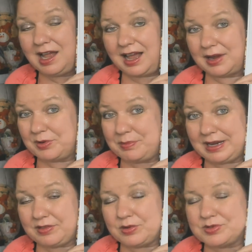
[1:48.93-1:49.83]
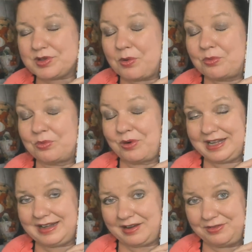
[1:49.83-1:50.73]
I would make those right
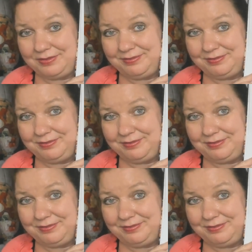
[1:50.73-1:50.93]
now,